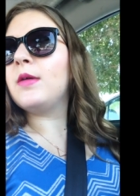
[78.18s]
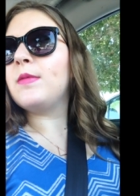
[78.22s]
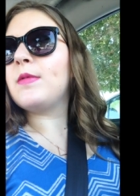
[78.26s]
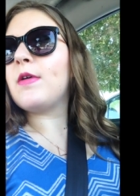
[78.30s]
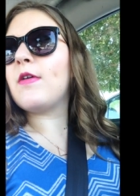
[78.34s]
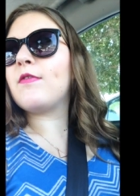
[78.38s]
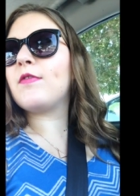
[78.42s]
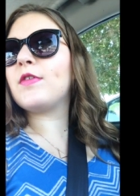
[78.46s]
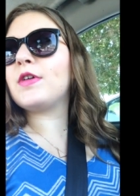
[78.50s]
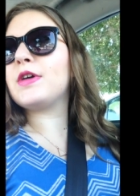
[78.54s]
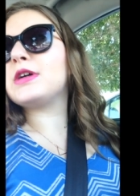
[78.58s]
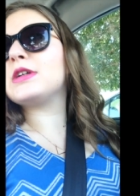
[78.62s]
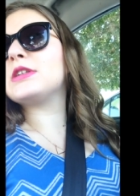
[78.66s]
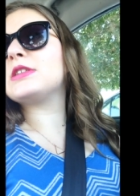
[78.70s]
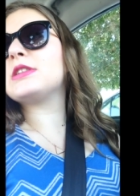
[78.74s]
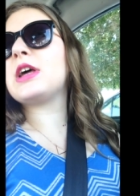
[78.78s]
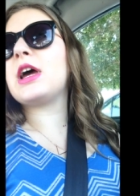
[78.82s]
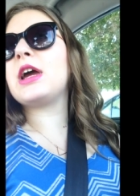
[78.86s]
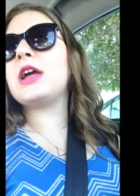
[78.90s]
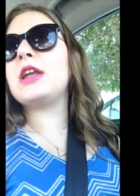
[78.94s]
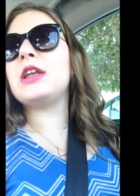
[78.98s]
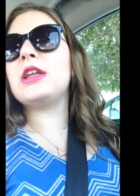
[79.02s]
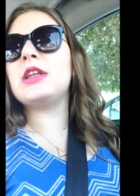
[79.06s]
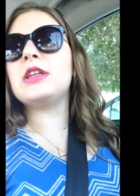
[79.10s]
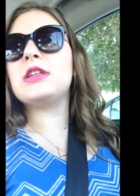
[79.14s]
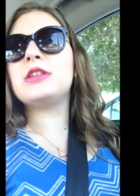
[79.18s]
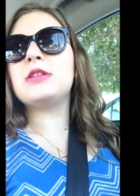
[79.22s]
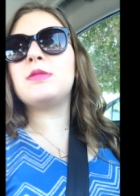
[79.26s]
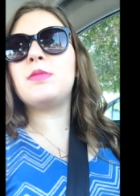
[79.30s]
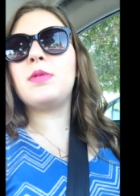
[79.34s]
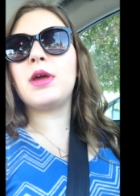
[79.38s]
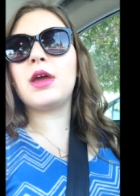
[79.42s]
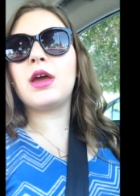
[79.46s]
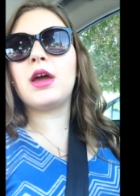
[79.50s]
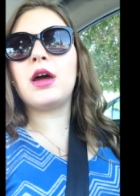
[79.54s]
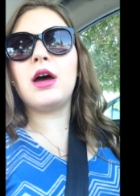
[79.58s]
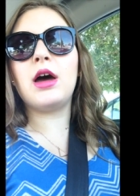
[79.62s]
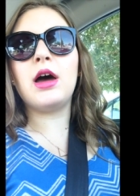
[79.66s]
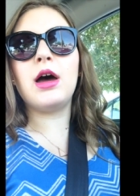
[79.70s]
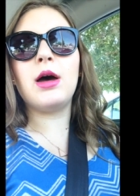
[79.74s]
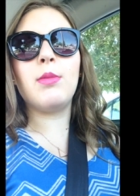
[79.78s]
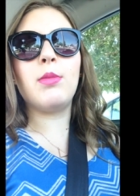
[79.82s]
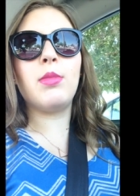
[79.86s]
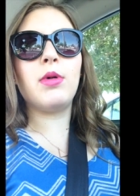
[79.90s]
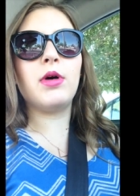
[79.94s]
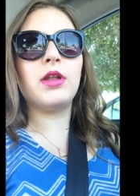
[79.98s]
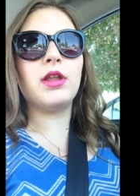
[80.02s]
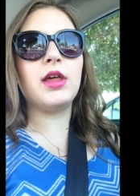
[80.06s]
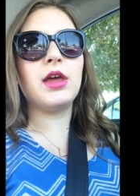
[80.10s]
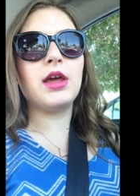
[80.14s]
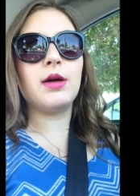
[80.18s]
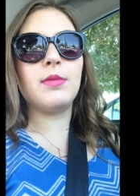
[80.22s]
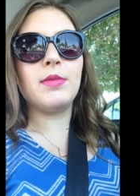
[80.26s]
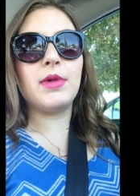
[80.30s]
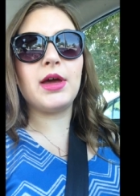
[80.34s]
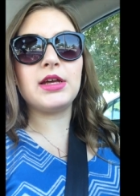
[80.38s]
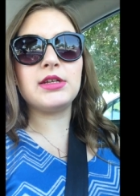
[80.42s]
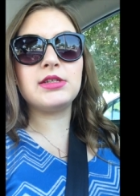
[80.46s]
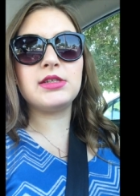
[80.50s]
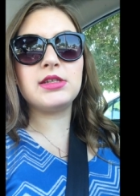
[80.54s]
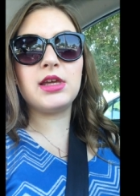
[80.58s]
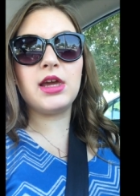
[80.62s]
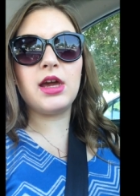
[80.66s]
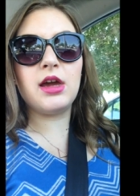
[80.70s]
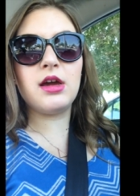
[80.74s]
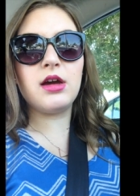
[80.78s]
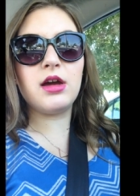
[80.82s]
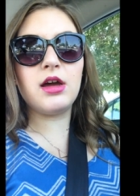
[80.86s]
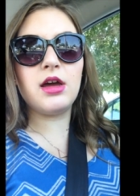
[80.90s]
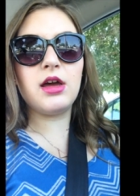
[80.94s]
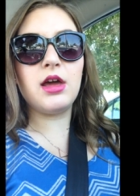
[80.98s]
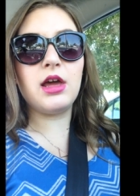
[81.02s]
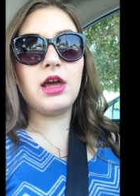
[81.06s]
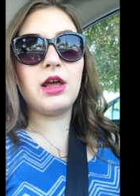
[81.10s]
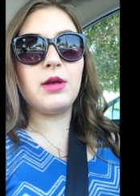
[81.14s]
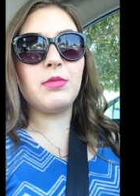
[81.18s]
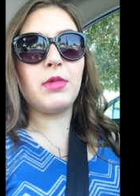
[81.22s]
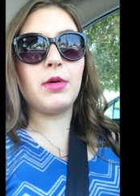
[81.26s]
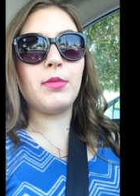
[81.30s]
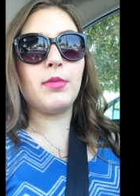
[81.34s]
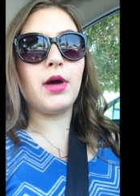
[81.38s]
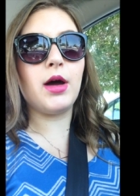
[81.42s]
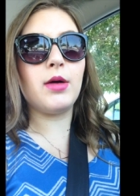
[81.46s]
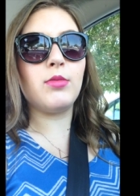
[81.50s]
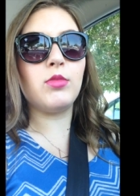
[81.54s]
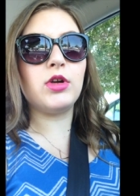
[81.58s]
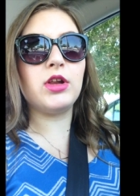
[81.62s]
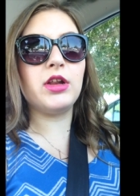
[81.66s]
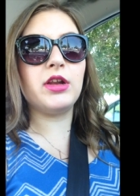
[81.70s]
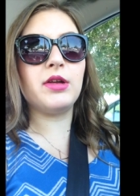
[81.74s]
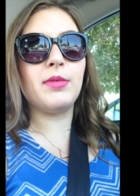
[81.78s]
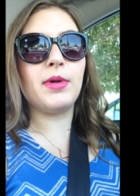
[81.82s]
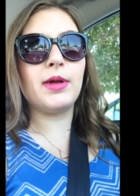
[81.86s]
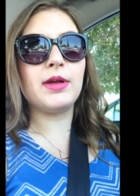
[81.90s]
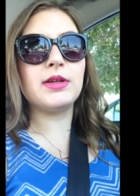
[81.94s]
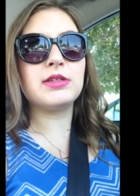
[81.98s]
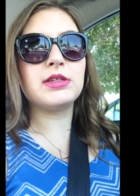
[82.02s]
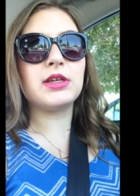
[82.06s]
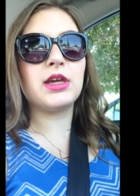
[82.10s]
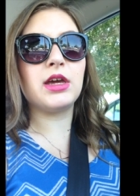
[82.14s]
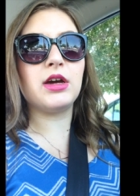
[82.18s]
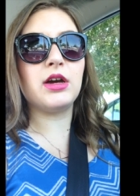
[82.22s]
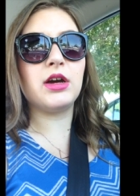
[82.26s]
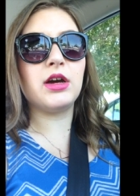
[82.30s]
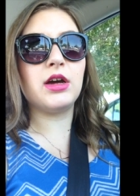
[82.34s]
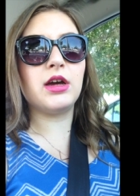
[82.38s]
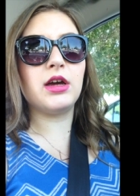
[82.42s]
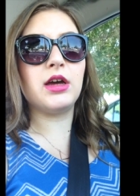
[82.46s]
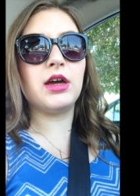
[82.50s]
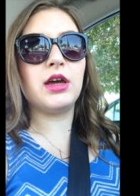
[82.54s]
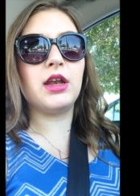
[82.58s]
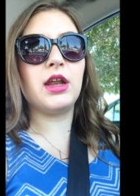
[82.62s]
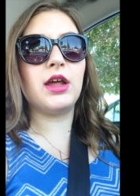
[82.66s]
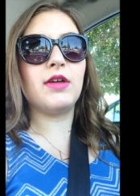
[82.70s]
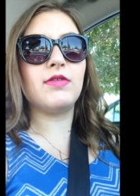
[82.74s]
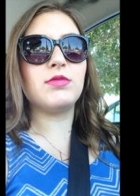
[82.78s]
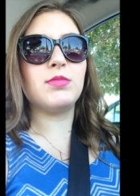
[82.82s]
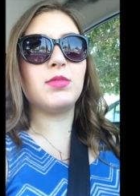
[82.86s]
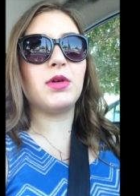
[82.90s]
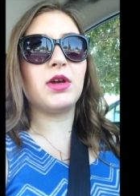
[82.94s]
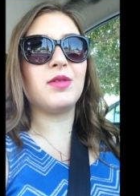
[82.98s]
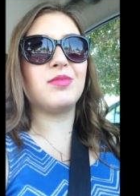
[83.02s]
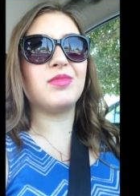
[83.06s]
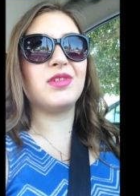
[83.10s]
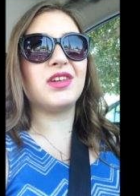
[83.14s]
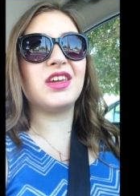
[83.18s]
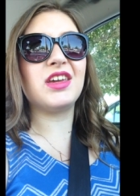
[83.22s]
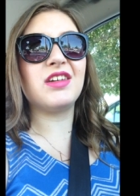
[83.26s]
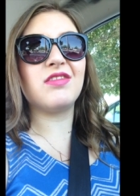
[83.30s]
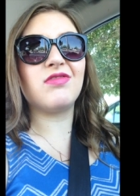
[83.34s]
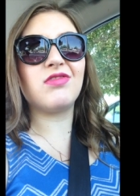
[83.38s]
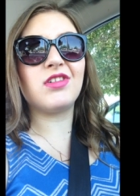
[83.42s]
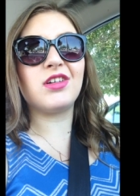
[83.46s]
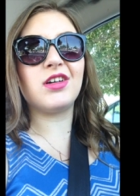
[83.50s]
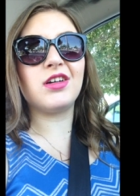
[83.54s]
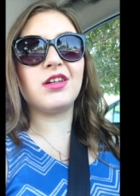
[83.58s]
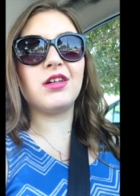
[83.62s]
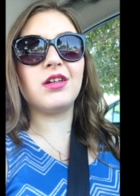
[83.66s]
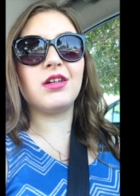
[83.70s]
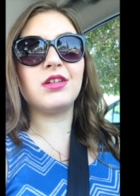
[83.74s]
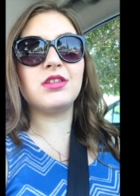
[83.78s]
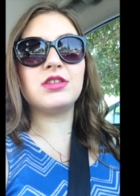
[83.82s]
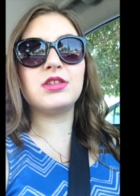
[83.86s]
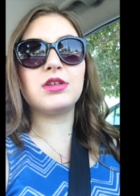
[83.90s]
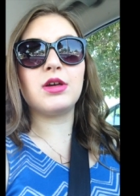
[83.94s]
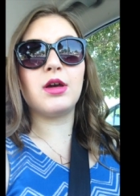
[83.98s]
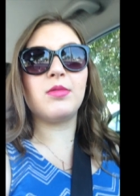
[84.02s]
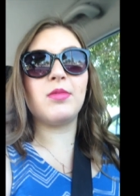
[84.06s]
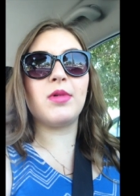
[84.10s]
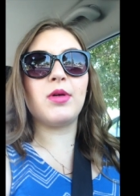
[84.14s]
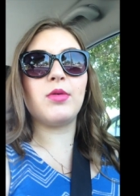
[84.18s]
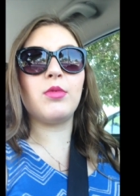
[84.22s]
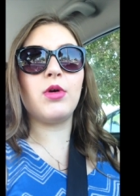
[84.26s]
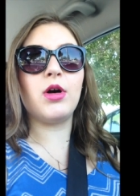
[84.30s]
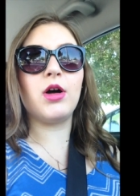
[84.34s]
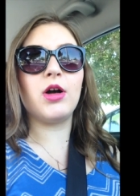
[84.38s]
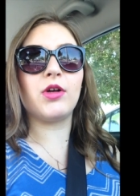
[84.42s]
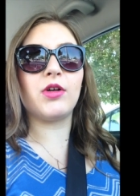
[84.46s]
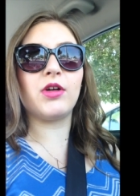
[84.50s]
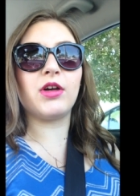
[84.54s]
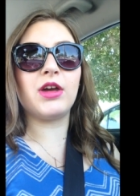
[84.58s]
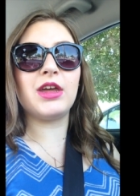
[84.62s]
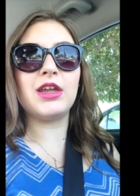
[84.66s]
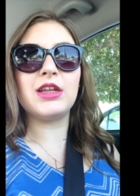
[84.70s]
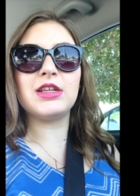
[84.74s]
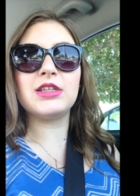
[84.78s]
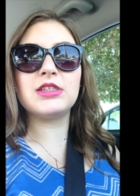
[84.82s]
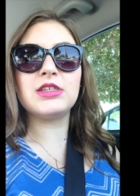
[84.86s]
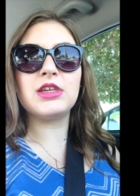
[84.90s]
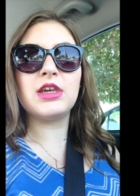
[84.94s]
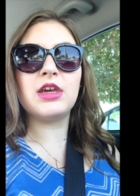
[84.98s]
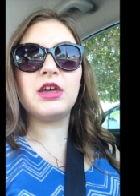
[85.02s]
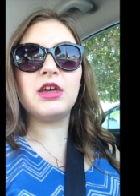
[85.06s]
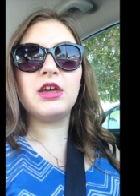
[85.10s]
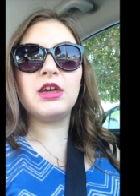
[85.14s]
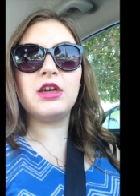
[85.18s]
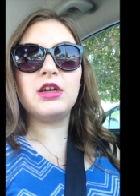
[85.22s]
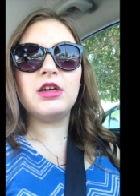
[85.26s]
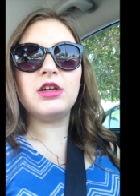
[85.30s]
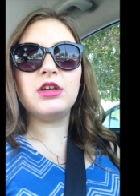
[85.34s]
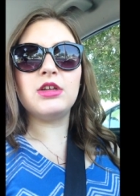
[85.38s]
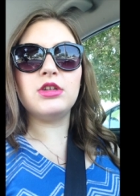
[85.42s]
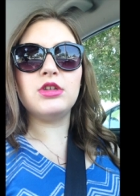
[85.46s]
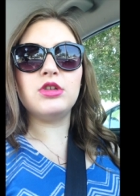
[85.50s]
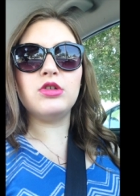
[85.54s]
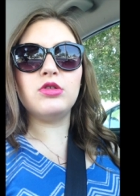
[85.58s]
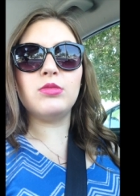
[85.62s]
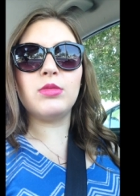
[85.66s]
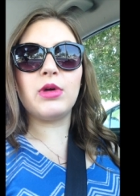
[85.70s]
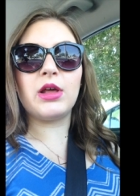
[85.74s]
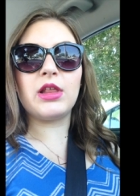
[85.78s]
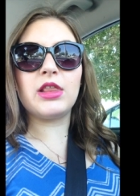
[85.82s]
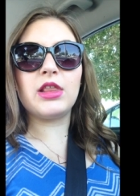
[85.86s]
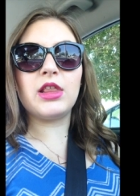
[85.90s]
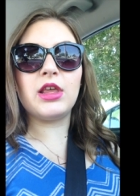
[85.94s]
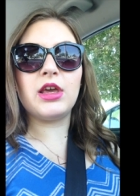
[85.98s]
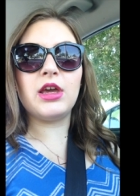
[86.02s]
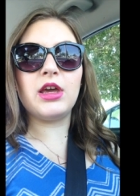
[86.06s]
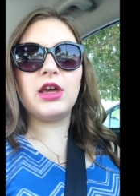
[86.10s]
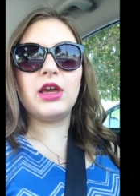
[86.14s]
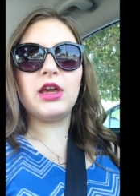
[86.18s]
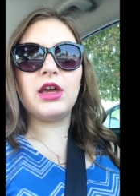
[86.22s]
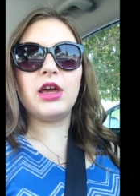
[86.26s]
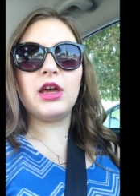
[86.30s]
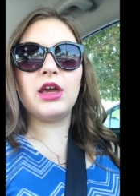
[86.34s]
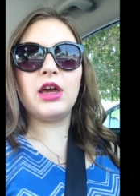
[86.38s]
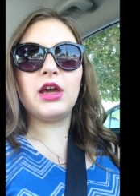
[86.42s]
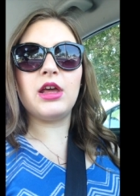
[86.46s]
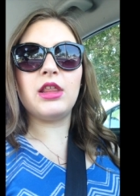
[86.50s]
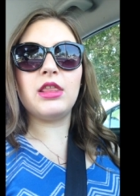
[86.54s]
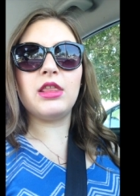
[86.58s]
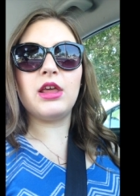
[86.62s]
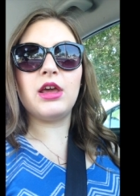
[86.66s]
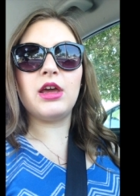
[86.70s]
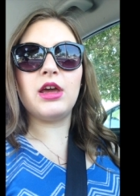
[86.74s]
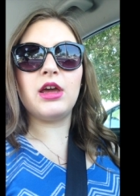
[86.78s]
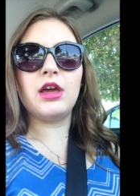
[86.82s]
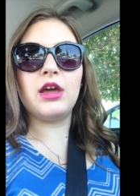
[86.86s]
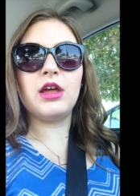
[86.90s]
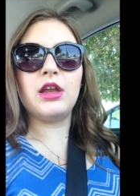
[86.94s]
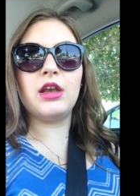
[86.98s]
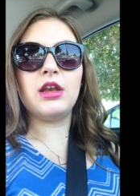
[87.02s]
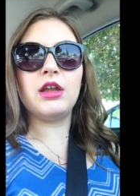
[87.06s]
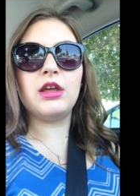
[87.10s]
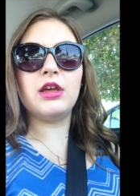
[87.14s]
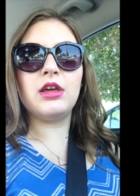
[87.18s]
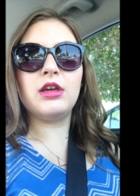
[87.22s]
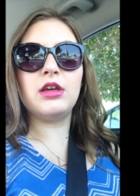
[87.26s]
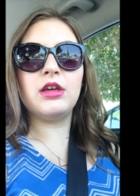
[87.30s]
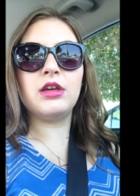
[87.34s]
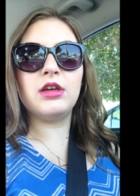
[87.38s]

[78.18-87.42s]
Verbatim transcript: But first, I needed to pick up, like, a mascara, and my mom wanted a mascara, and I have to pick up a gift card, so I'm at Walgreens doing my thing, and then,